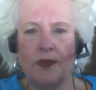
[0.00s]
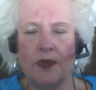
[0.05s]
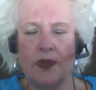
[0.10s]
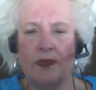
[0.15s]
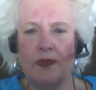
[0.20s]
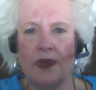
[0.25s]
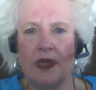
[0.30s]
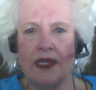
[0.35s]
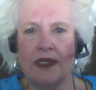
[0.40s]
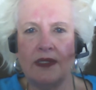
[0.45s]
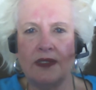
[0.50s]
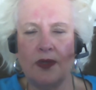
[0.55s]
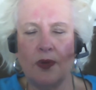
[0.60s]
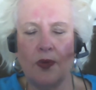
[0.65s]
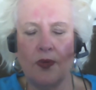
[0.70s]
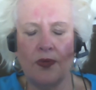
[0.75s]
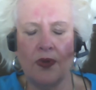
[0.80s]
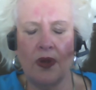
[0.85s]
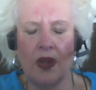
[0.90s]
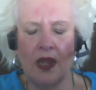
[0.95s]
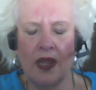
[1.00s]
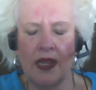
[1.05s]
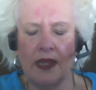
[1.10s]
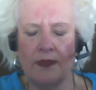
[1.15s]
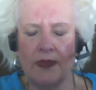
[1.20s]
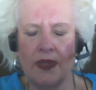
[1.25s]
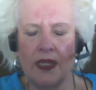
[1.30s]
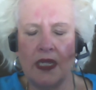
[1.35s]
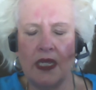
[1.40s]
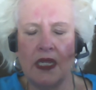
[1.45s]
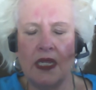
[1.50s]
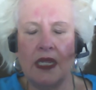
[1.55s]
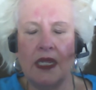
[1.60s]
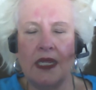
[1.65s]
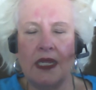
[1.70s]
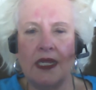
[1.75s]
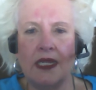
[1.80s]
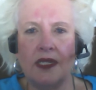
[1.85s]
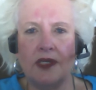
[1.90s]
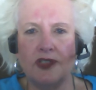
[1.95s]
We bind crime
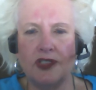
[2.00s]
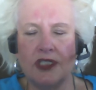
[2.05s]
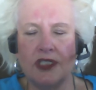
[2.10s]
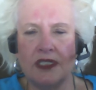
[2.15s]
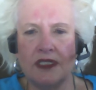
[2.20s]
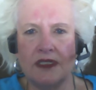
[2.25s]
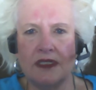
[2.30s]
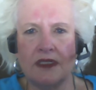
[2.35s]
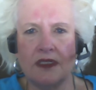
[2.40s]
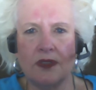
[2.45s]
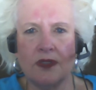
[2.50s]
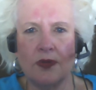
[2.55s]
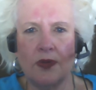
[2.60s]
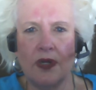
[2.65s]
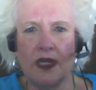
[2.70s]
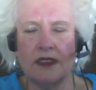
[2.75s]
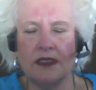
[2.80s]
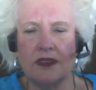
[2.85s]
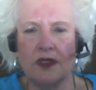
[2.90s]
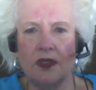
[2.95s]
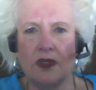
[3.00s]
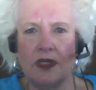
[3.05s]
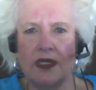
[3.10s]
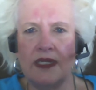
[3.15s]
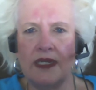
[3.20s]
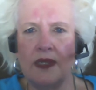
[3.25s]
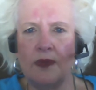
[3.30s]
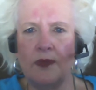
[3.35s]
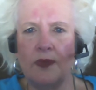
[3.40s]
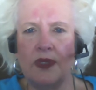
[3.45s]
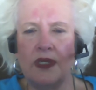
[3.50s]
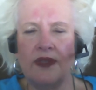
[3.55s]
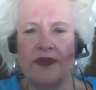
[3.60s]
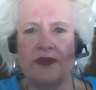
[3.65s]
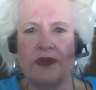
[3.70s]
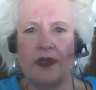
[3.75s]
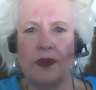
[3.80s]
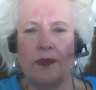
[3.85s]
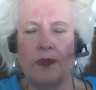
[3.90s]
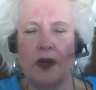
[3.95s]
in Jesus Christ's holy name. We
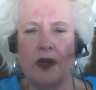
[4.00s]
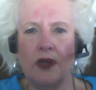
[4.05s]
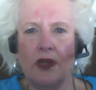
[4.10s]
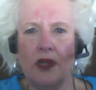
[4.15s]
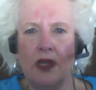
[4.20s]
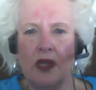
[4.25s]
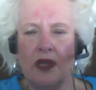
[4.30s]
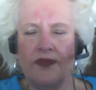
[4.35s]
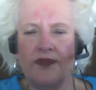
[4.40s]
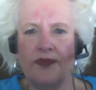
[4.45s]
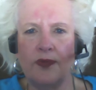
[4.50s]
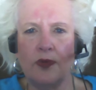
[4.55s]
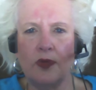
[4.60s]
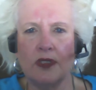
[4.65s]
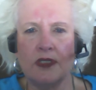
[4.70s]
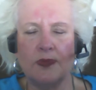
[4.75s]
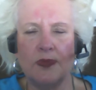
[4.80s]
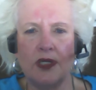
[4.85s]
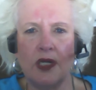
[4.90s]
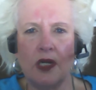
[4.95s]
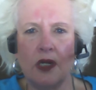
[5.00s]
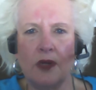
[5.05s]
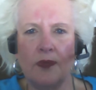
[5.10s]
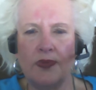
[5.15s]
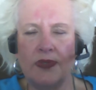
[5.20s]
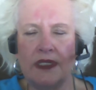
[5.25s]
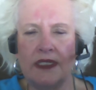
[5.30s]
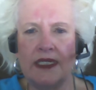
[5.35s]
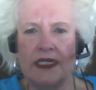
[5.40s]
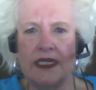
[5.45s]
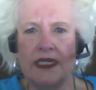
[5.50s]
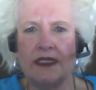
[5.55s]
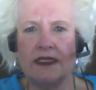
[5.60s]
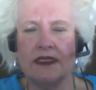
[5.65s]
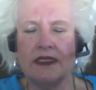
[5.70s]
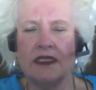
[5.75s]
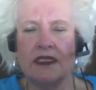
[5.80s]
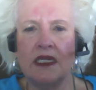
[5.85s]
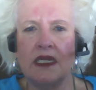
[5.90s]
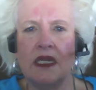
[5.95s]
lift up our law enforcement, our
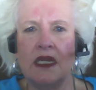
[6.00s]
police.